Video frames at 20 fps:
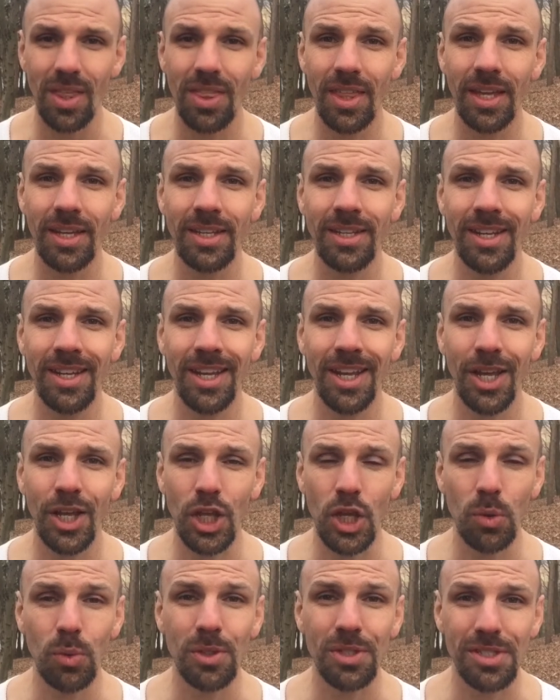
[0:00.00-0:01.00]
Then
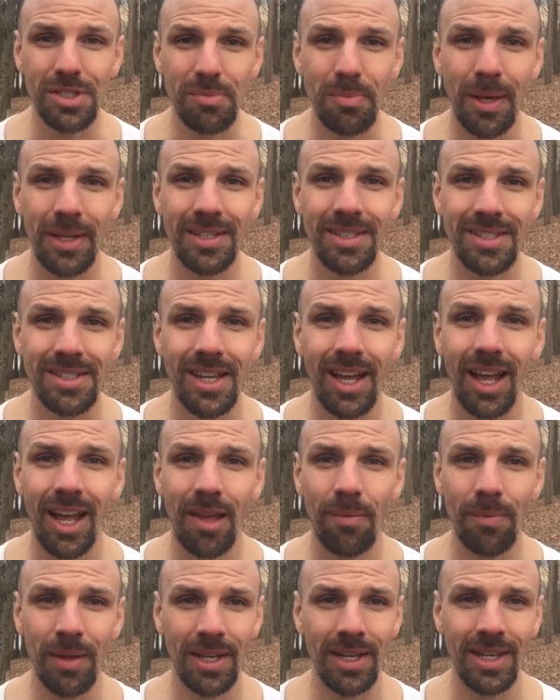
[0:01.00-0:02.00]
you will spend
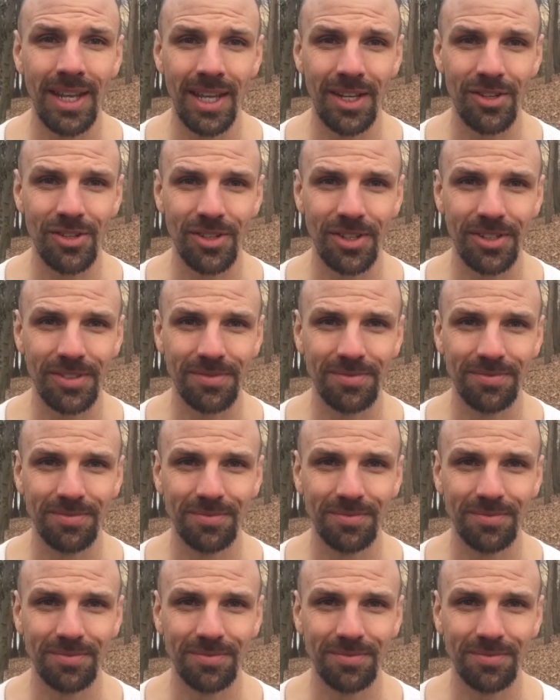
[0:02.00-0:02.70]
time in nature,